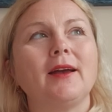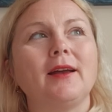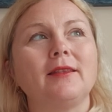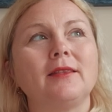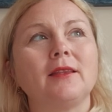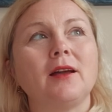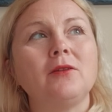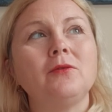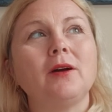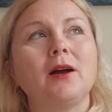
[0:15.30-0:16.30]
and
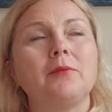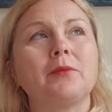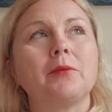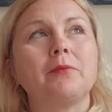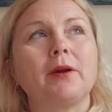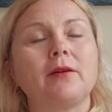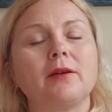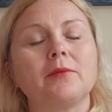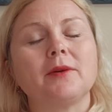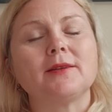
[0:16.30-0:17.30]
now I'm
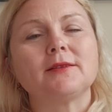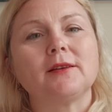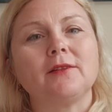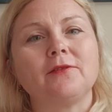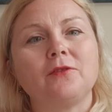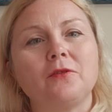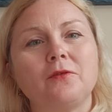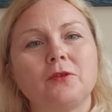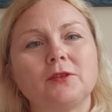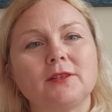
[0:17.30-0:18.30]
preparing myself for
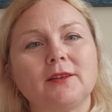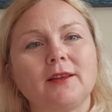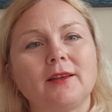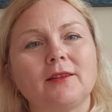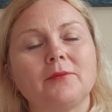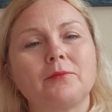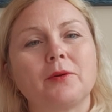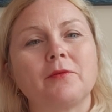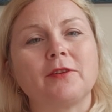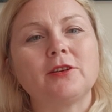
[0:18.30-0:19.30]
Fortinet
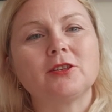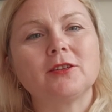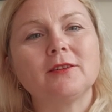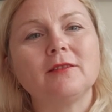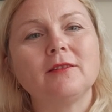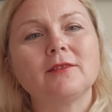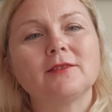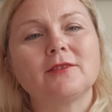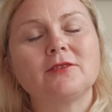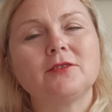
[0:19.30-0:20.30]
professional
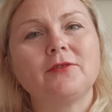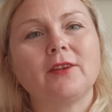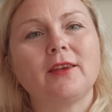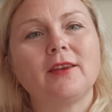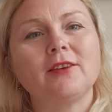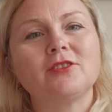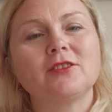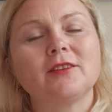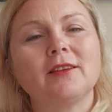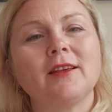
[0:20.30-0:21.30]

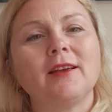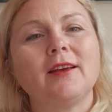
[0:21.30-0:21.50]
certification